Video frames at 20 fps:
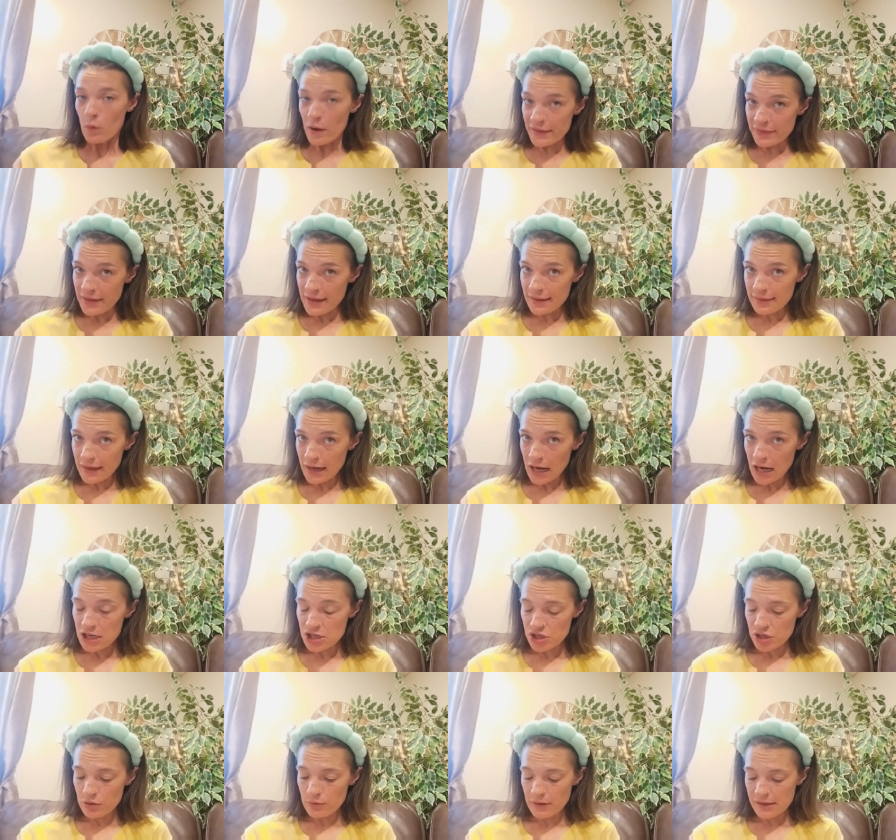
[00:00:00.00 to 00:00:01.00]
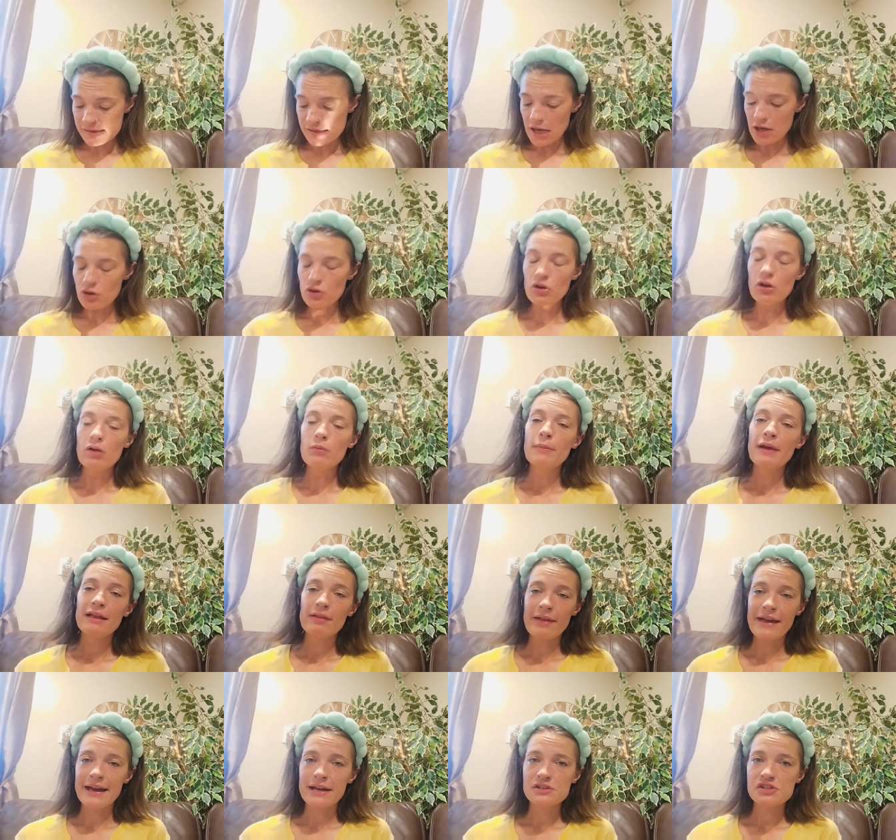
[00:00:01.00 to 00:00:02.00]
one thing that I do is I curl
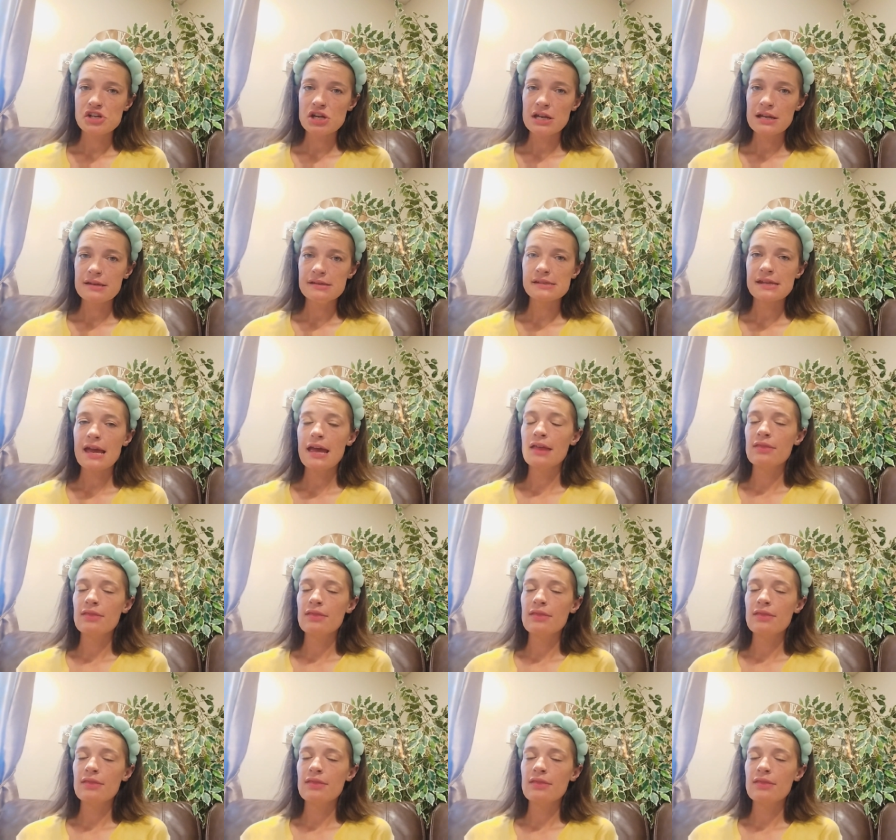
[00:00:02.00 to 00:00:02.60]
my lashes,